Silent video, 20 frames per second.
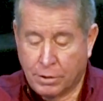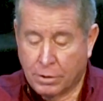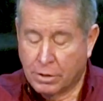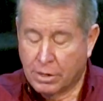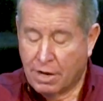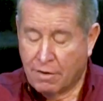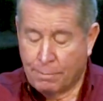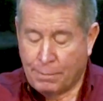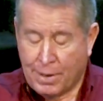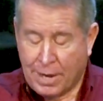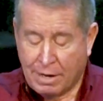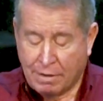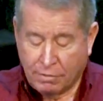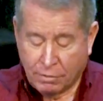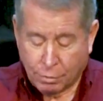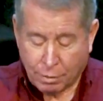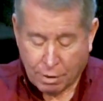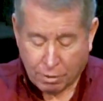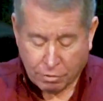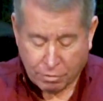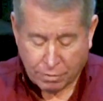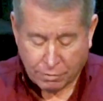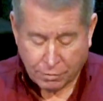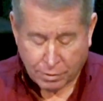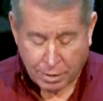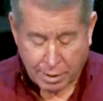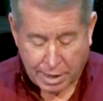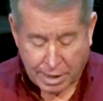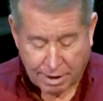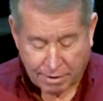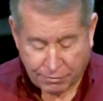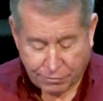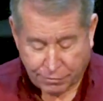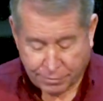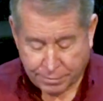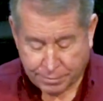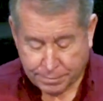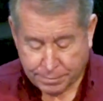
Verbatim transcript: you're going to have pain the rest of your life.